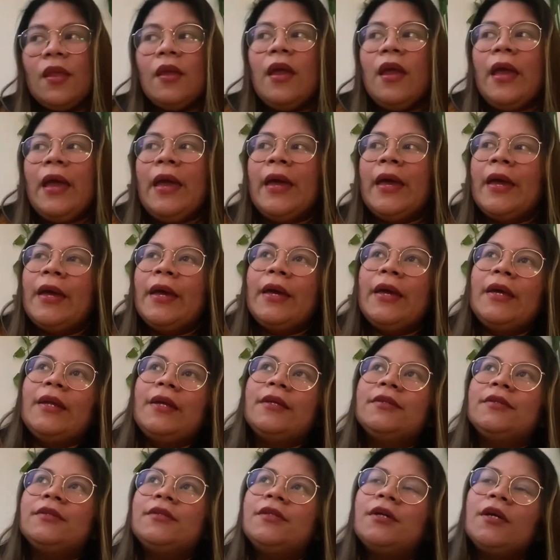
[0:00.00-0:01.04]

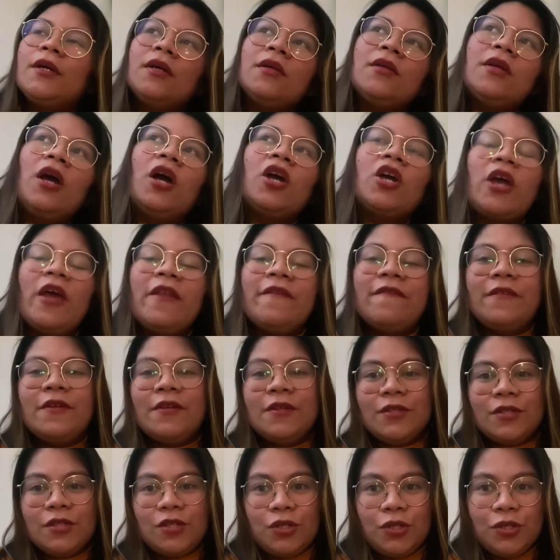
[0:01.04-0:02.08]
And
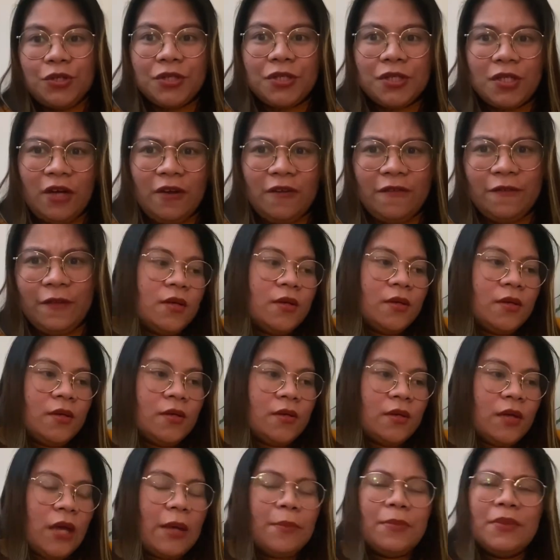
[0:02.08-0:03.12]
confidence in yourself.
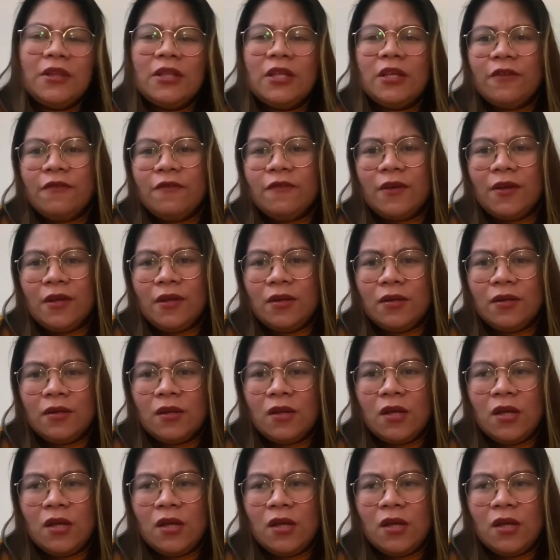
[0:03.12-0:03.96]
I believe in